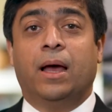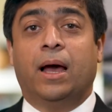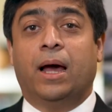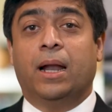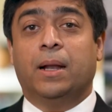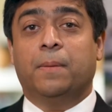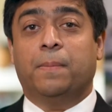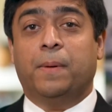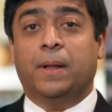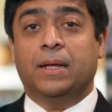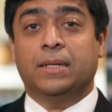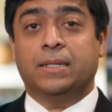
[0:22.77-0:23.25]

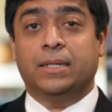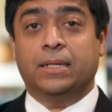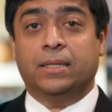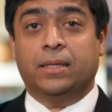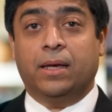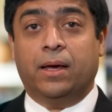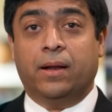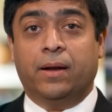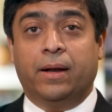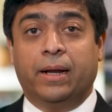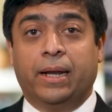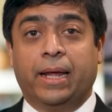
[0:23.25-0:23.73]
anaplastic
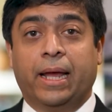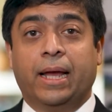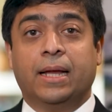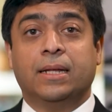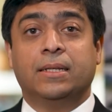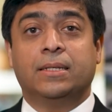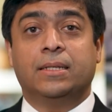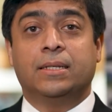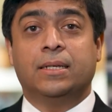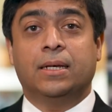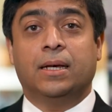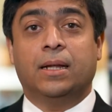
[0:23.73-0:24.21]
thyroid
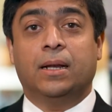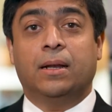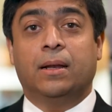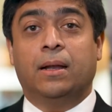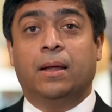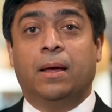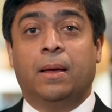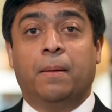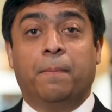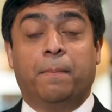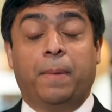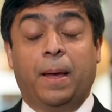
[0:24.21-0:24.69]
cancer,
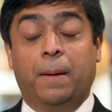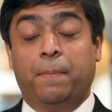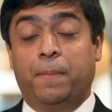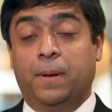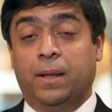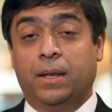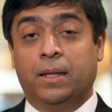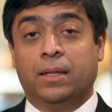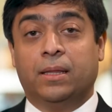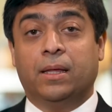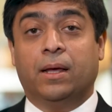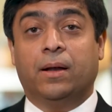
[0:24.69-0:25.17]

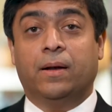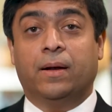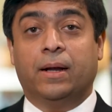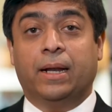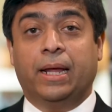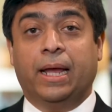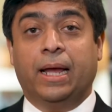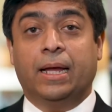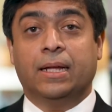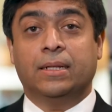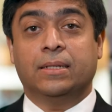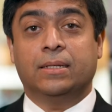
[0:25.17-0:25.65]
papillary
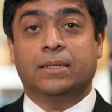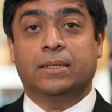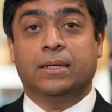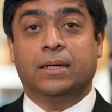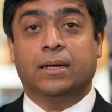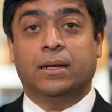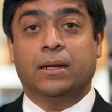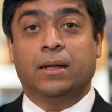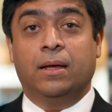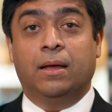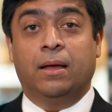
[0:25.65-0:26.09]
thyroid cancer,